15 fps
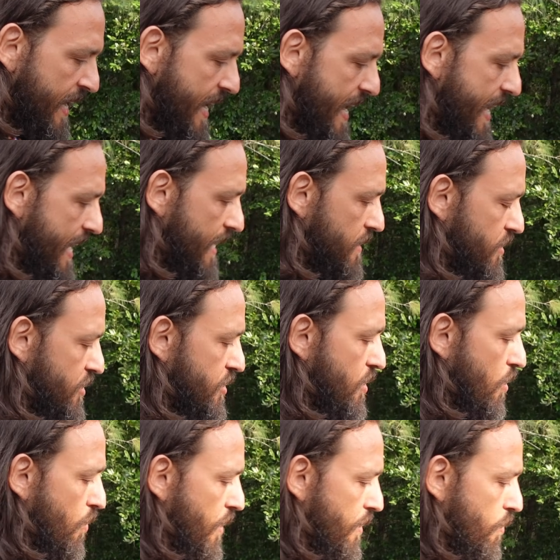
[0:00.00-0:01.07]
And
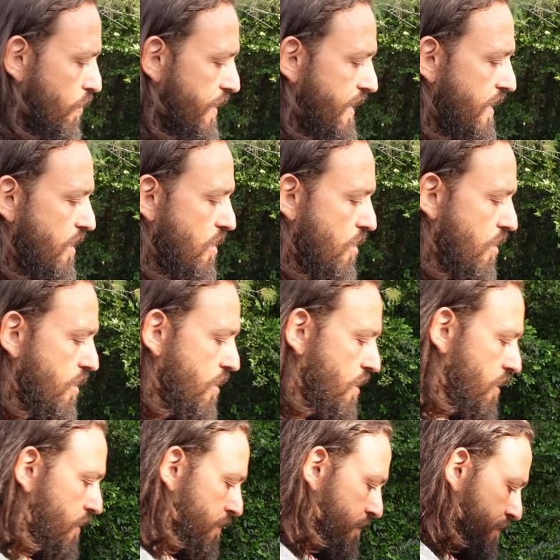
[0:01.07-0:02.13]
so when we
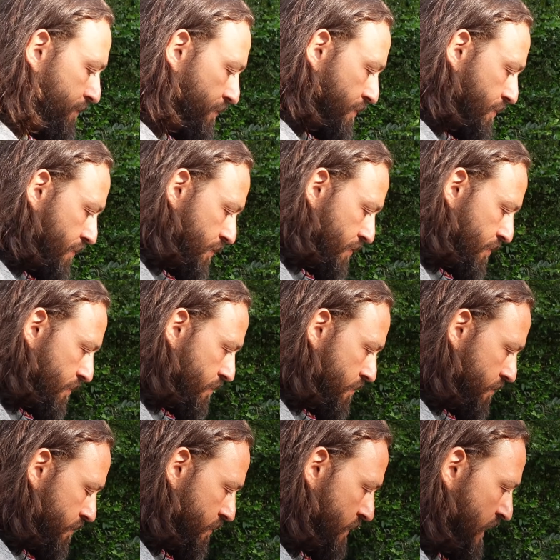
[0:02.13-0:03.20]
are
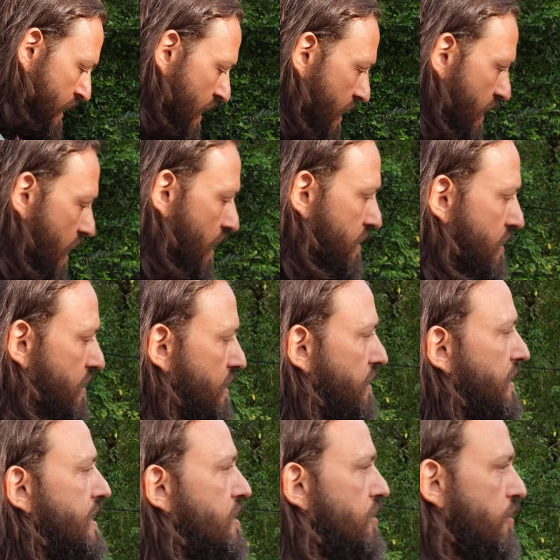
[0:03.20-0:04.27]

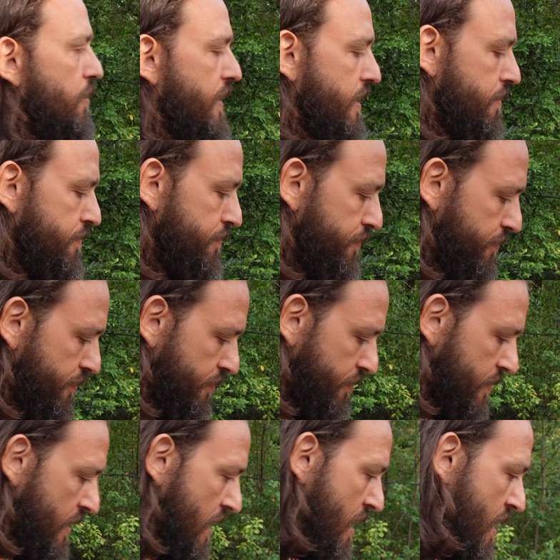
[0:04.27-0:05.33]
constantly doing
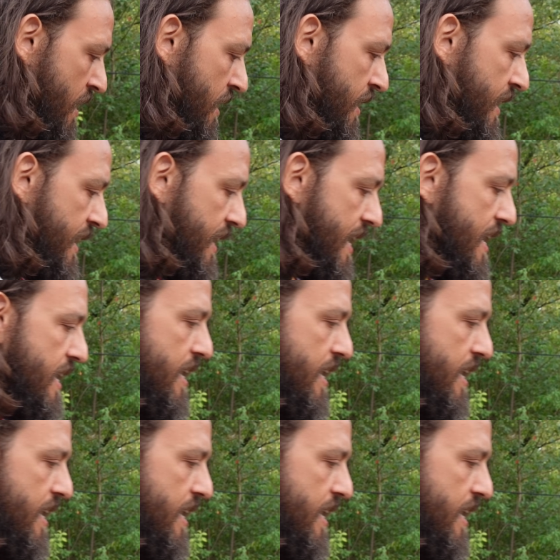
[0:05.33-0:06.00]
and